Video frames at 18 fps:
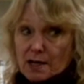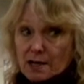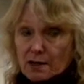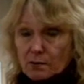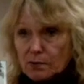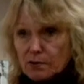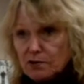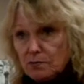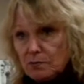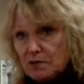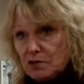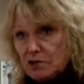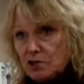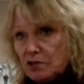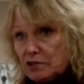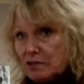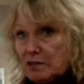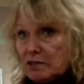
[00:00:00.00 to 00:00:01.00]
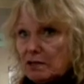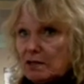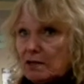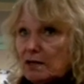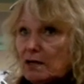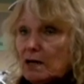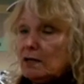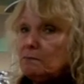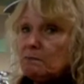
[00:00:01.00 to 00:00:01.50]
which was just
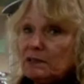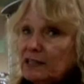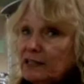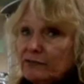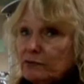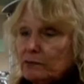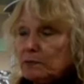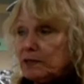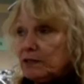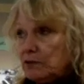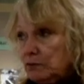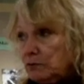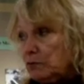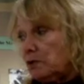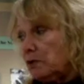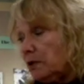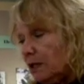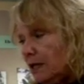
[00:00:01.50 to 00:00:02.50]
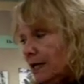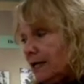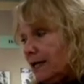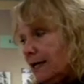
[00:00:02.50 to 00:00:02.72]
unbelievably cruel.